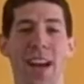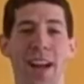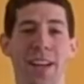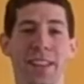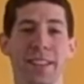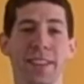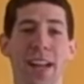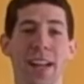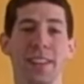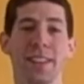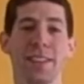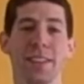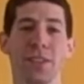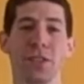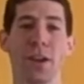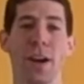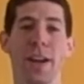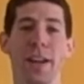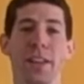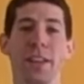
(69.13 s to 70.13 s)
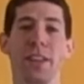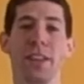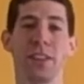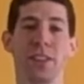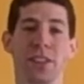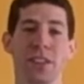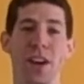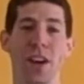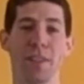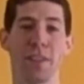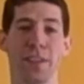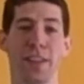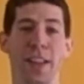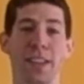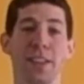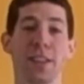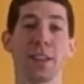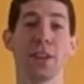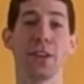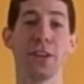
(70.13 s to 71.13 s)
science? That's trying to discover,
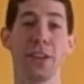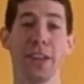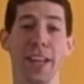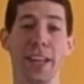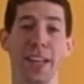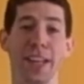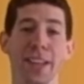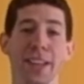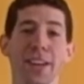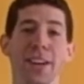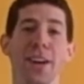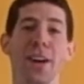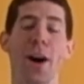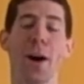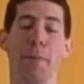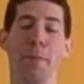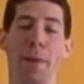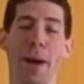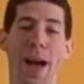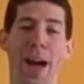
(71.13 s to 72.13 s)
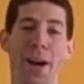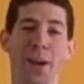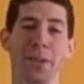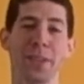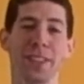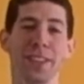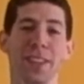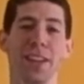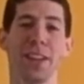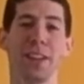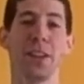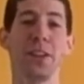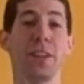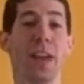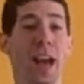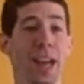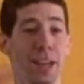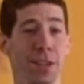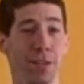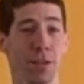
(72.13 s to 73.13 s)
that's learning about the
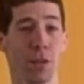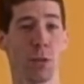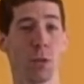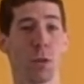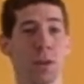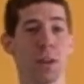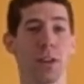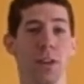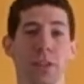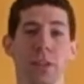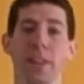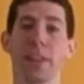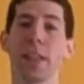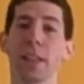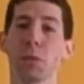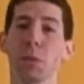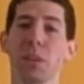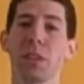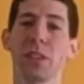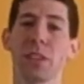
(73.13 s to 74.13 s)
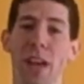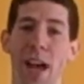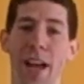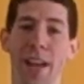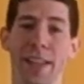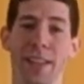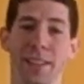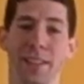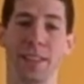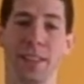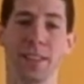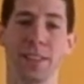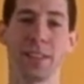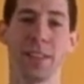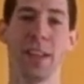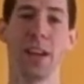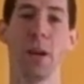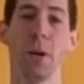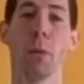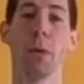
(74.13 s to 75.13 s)
natural world. That's what science
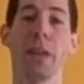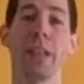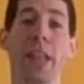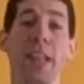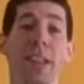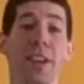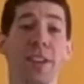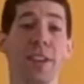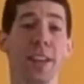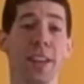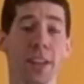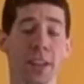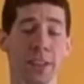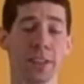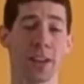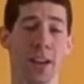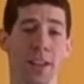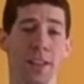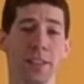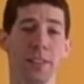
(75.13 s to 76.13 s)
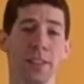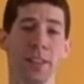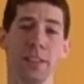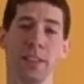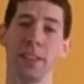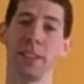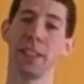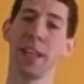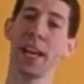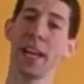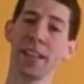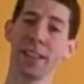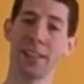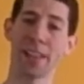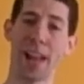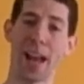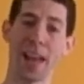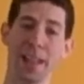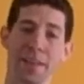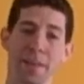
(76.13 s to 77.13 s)
is. What an engineer does is he takes
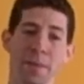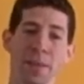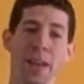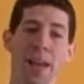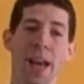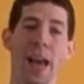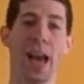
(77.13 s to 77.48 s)
that